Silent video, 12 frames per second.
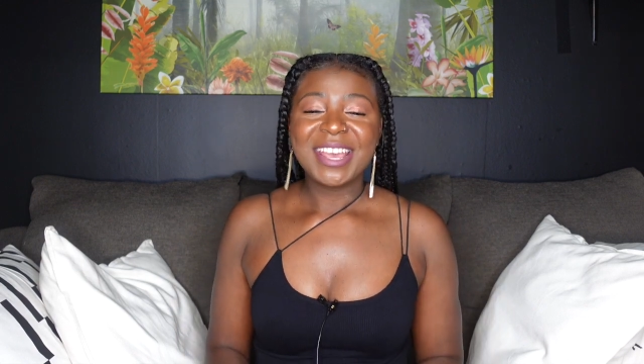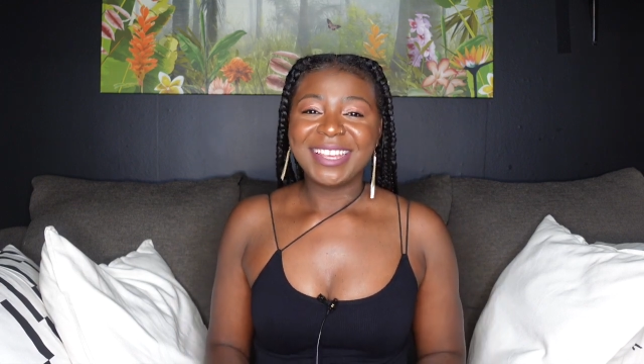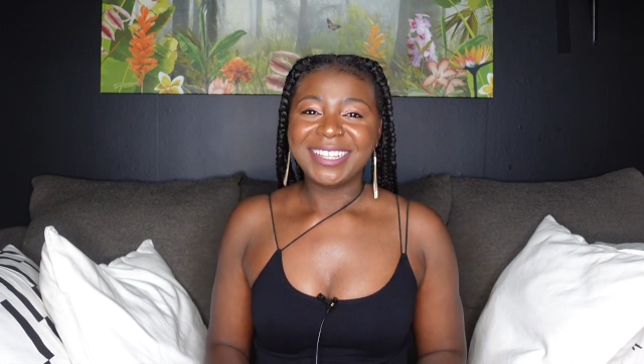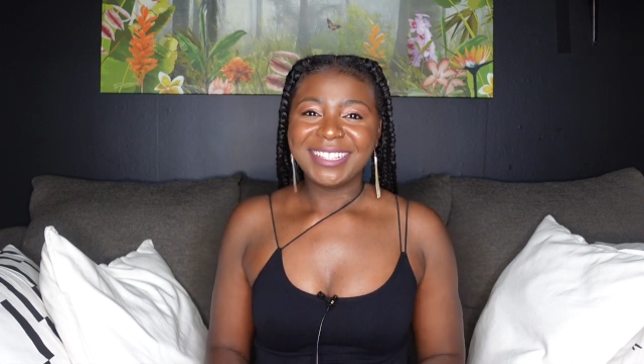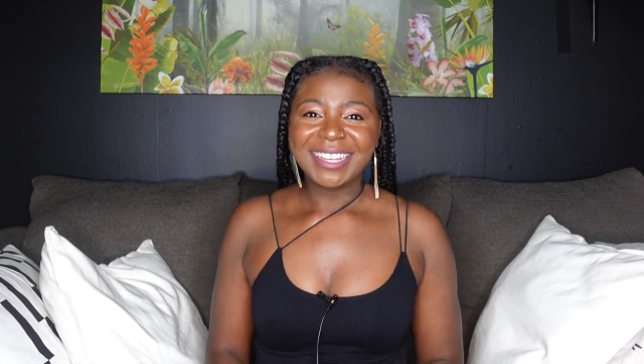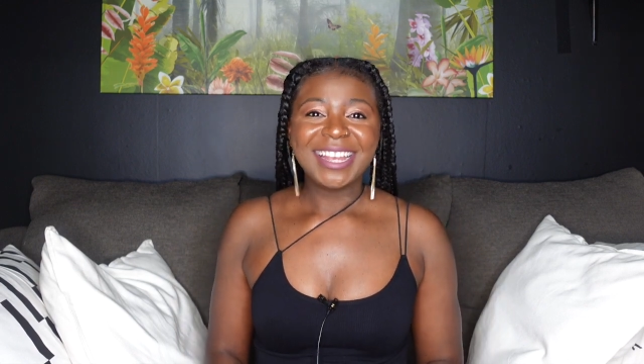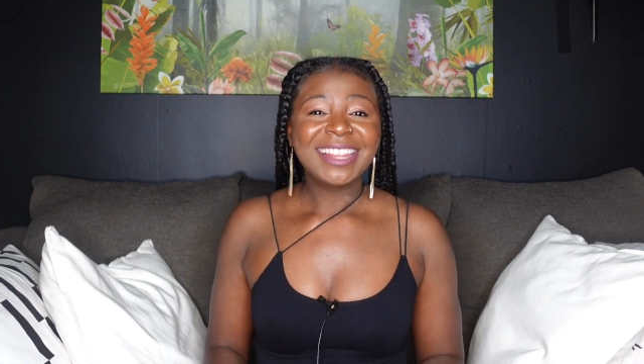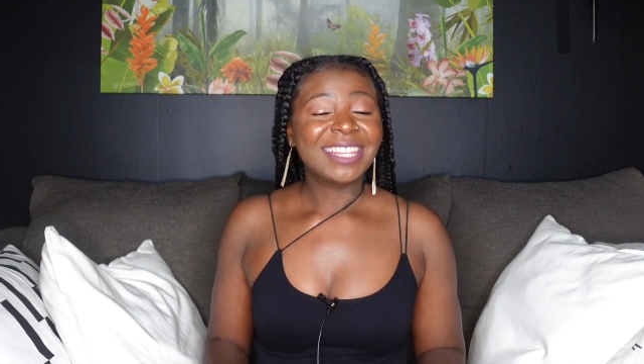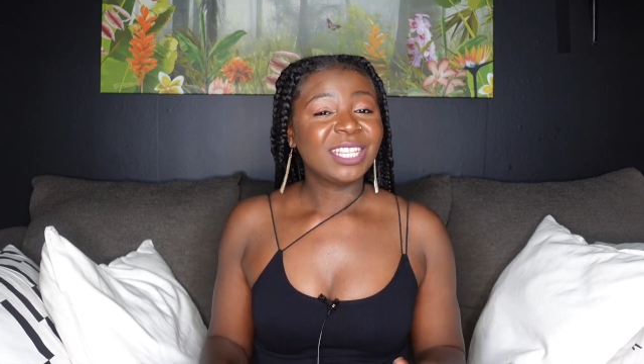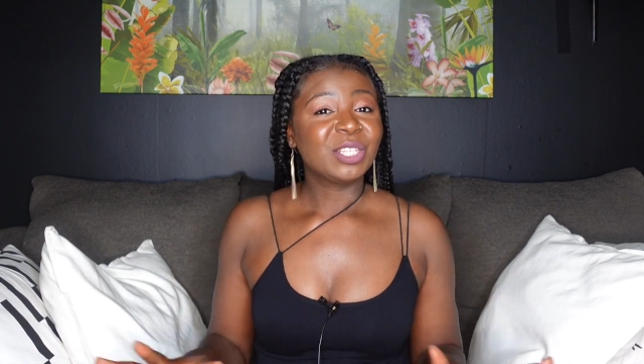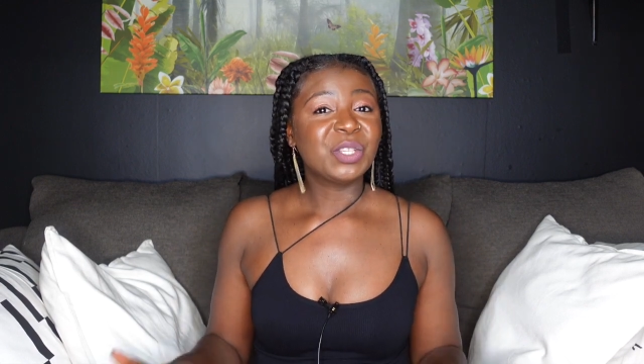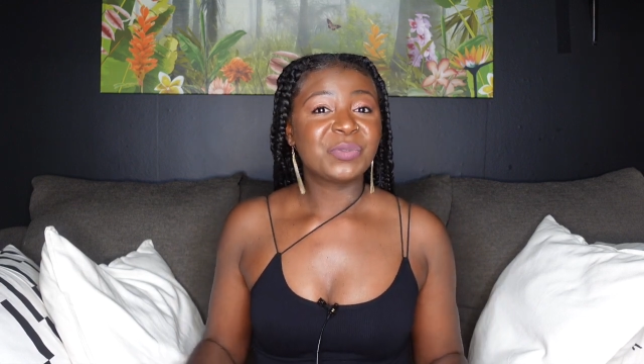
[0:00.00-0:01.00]
Again,
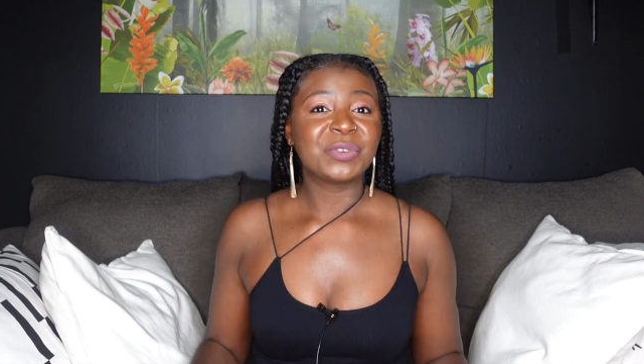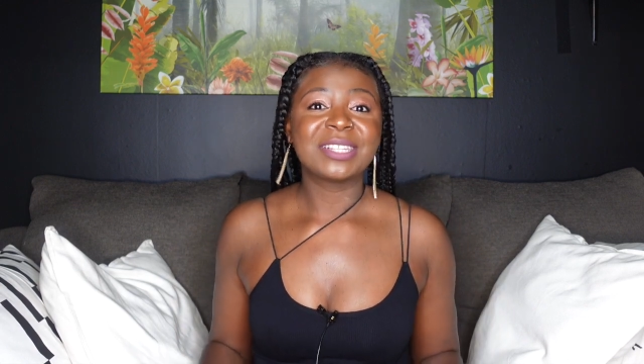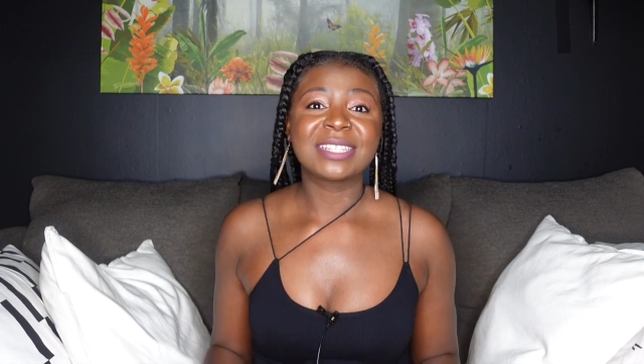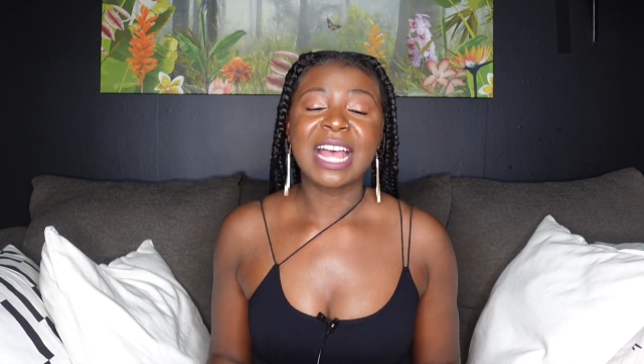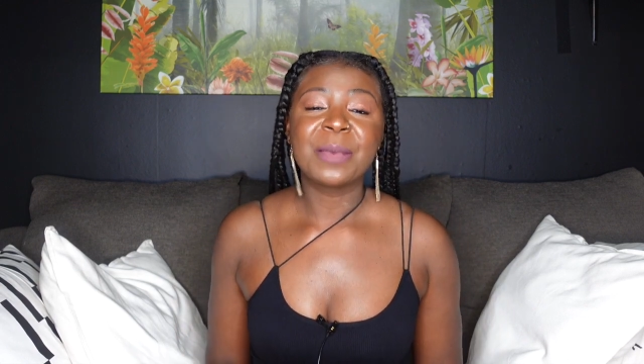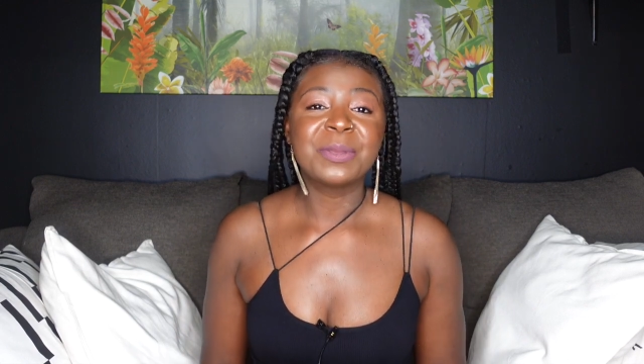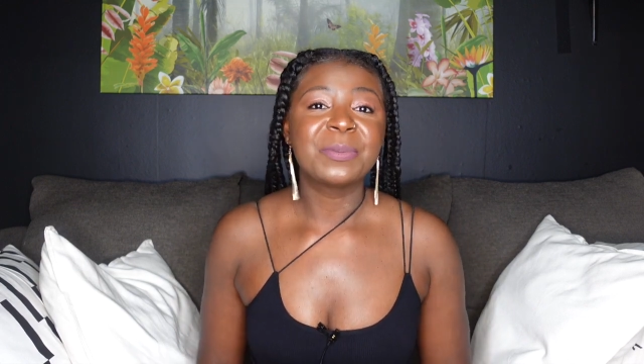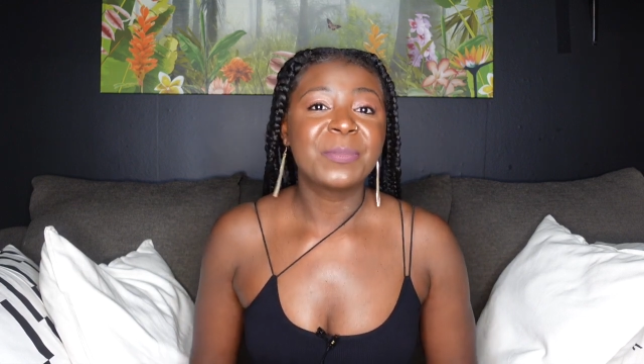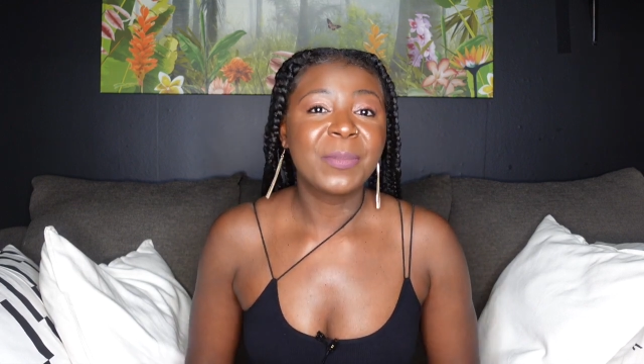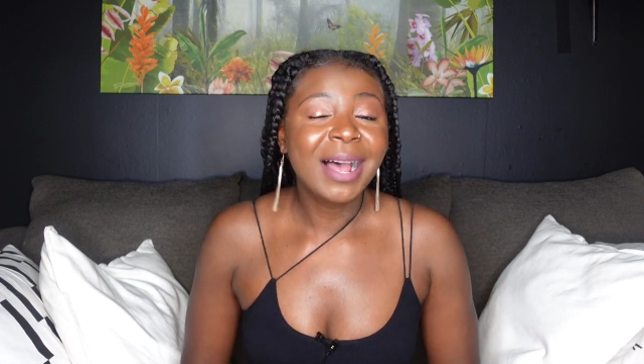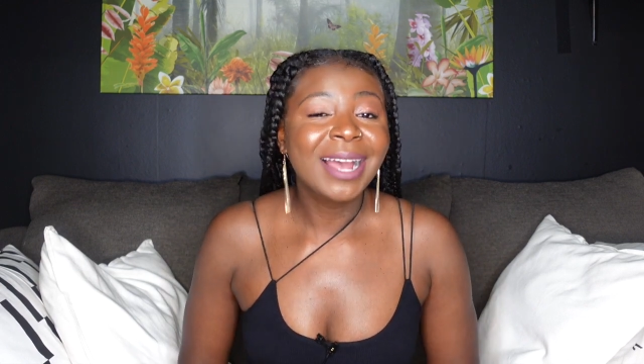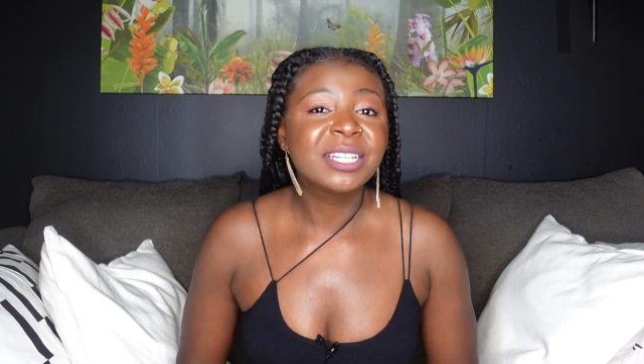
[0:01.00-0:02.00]
thank you for stopping
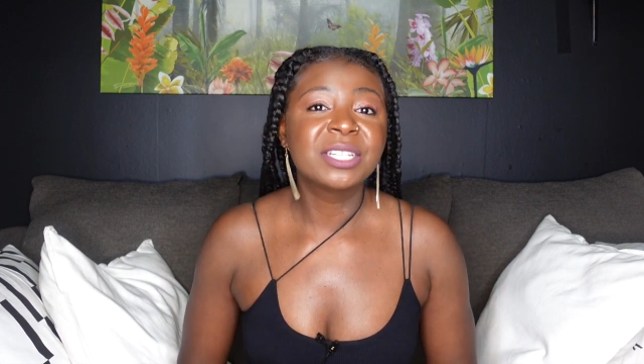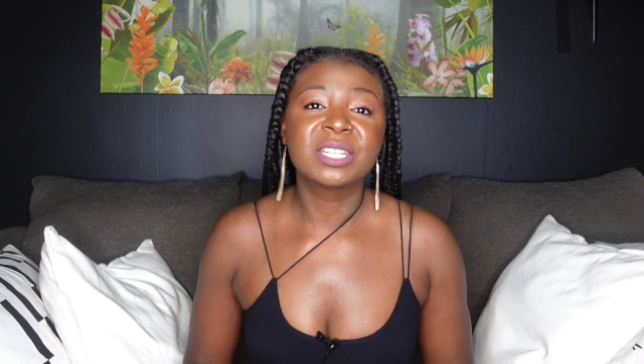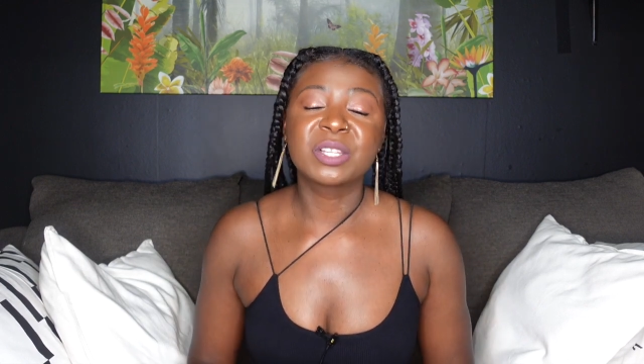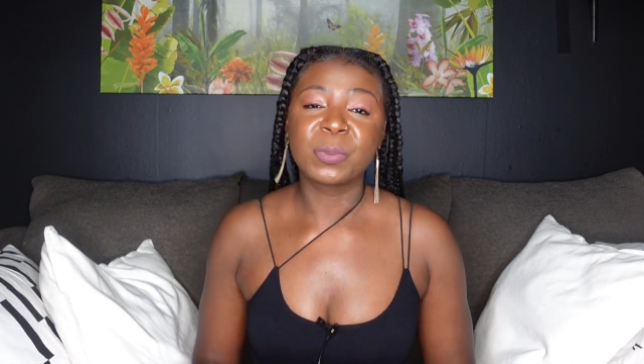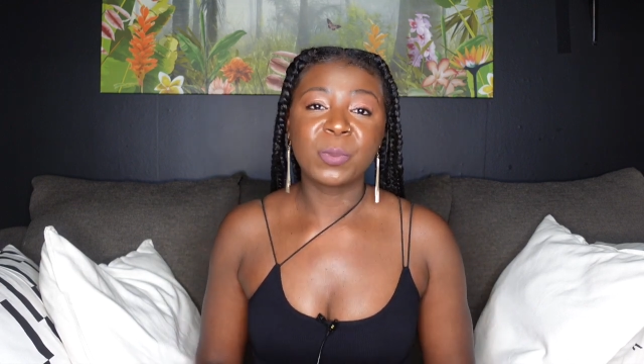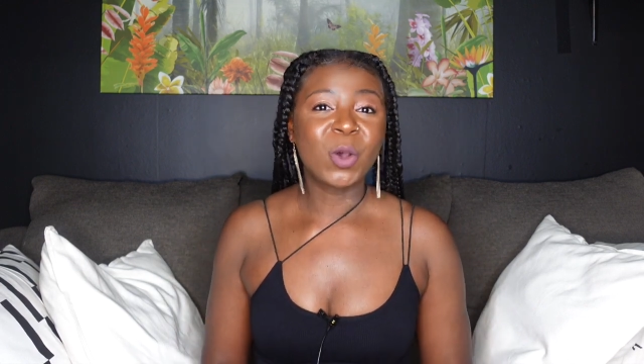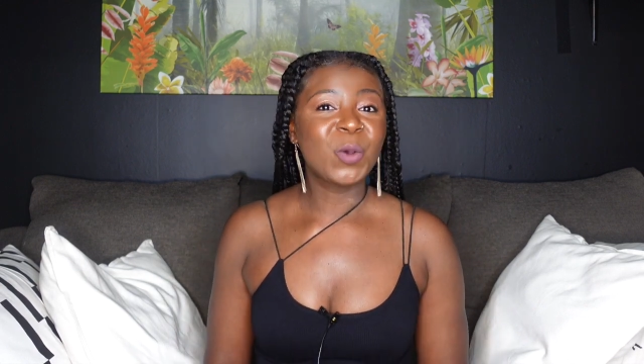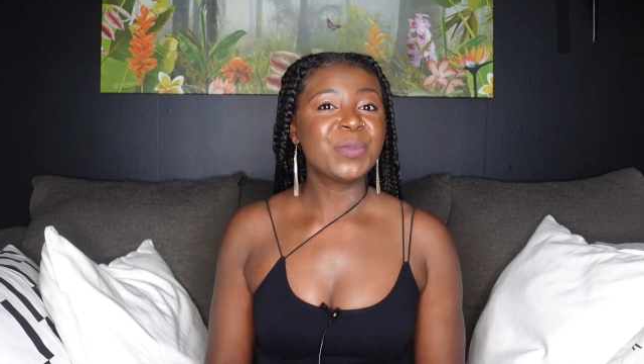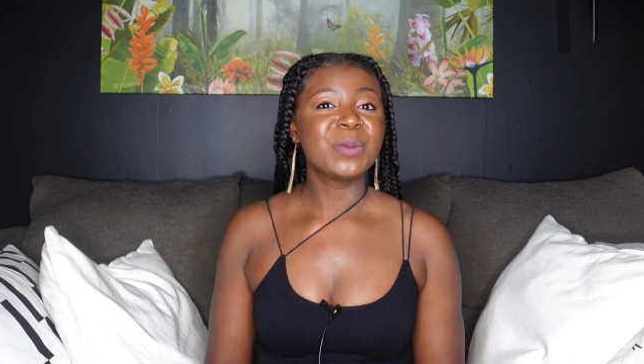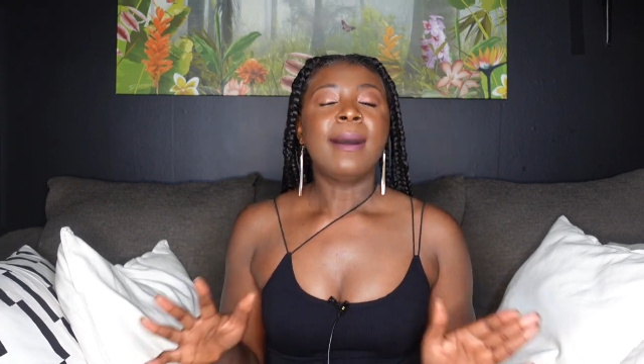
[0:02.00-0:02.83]
by to support me.